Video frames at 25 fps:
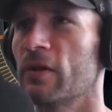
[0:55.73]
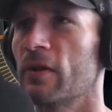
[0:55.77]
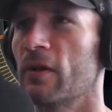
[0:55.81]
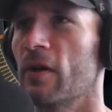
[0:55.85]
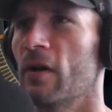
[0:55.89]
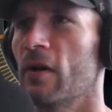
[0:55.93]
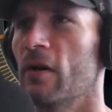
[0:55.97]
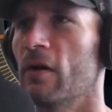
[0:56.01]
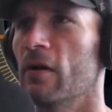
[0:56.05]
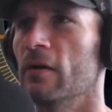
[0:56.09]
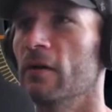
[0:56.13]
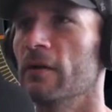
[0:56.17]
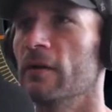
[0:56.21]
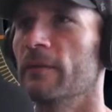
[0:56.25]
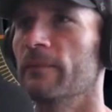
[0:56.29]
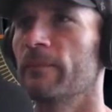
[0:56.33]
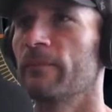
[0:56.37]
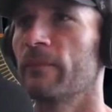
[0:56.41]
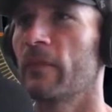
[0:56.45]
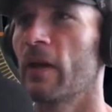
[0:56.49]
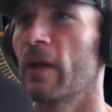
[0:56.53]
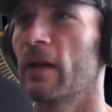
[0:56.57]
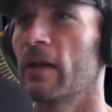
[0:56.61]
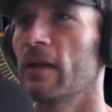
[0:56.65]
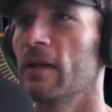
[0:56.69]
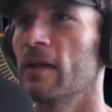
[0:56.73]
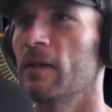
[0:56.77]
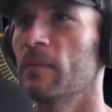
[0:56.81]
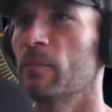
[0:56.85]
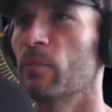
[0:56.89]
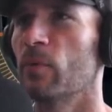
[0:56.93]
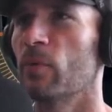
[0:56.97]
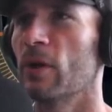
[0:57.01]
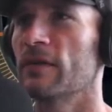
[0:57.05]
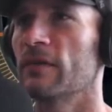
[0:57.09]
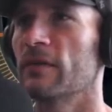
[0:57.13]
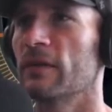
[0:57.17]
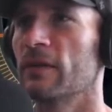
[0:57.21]
called? I keep
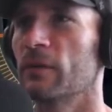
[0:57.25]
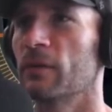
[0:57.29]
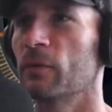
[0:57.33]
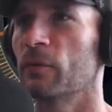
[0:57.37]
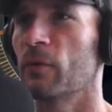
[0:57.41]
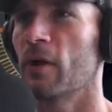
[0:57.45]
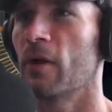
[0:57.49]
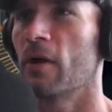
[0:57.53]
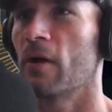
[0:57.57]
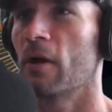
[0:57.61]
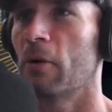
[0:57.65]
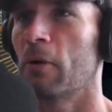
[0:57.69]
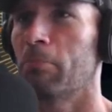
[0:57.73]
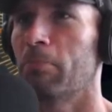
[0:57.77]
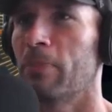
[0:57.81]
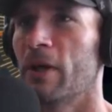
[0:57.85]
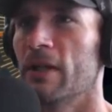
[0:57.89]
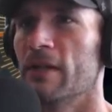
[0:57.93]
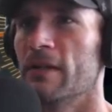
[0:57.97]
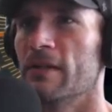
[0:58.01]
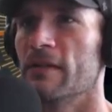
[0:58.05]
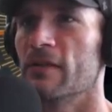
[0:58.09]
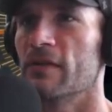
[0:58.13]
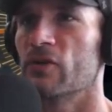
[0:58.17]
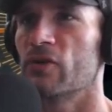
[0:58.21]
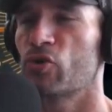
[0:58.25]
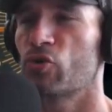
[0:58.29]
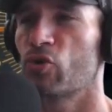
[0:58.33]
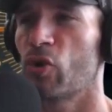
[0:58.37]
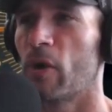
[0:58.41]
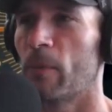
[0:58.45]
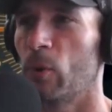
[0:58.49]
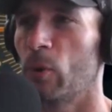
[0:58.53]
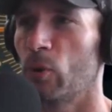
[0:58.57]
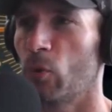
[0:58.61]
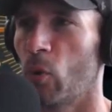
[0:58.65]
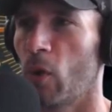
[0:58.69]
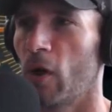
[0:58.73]
pressing the wrong buttons.
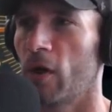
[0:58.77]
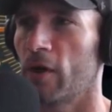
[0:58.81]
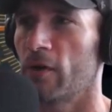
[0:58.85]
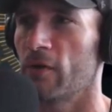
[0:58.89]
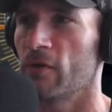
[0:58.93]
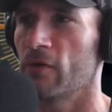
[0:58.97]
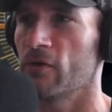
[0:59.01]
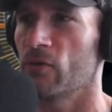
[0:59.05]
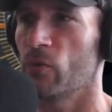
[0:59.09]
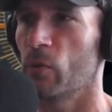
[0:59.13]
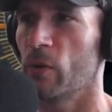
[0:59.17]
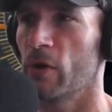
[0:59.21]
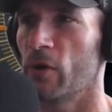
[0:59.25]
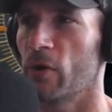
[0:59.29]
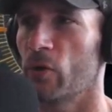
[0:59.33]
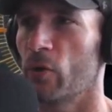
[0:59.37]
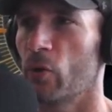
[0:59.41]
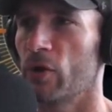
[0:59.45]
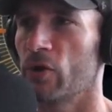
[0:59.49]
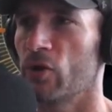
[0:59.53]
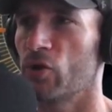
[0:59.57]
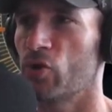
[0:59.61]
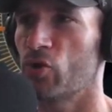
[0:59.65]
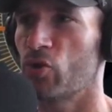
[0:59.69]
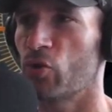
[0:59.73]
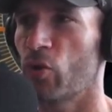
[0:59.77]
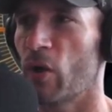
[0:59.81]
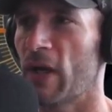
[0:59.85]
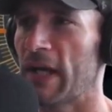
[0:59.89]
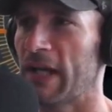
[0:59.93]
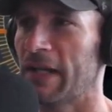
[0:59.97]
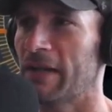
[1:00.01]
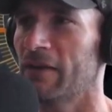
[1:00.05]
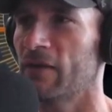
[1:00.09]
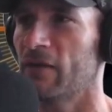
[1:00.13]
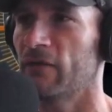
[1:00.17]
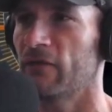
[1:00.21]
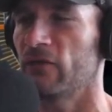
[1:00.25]
Troubled Waters. We are going to
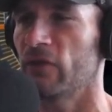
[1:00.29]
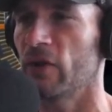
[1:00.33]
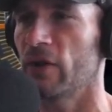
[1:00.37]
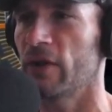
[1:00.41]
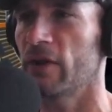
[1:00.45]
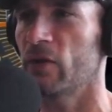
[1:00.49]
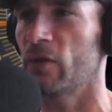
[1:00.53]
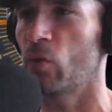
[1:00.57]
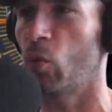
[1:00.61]
drain the flooded